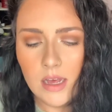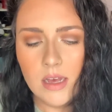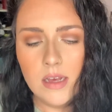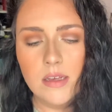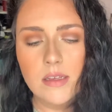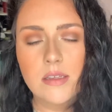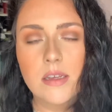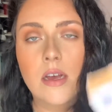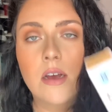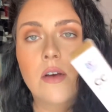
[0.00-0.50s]

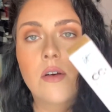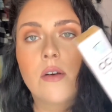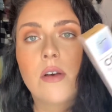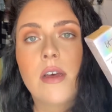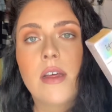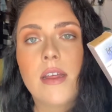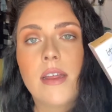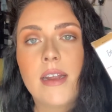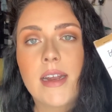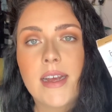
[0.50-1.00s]
So
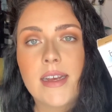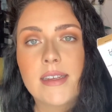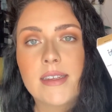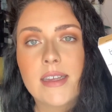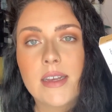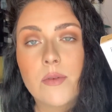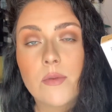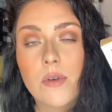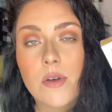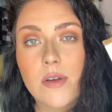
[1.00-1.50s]
the next
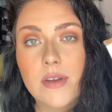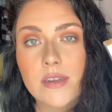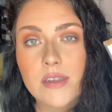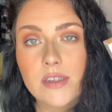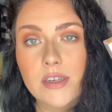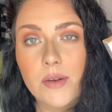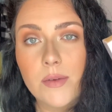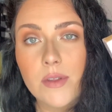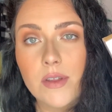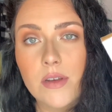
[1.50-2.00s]
thing, we'll go ahead and
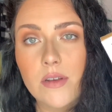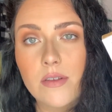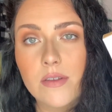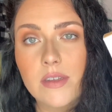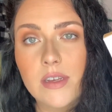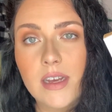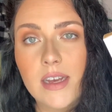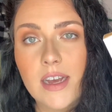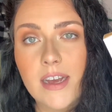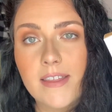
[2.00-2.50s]
start with Ulta.
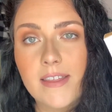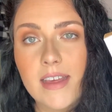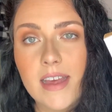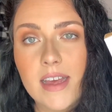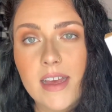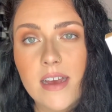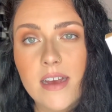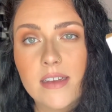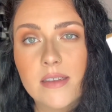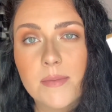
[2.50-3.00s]
I got the
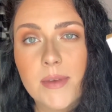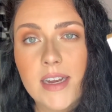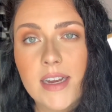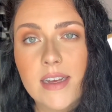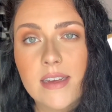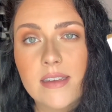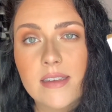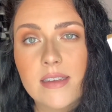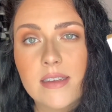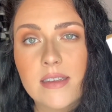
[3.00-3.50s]
IT
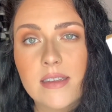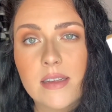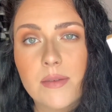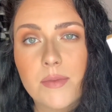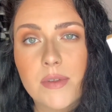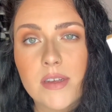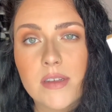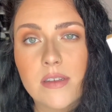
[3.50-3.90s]
Cosmetics CC Plus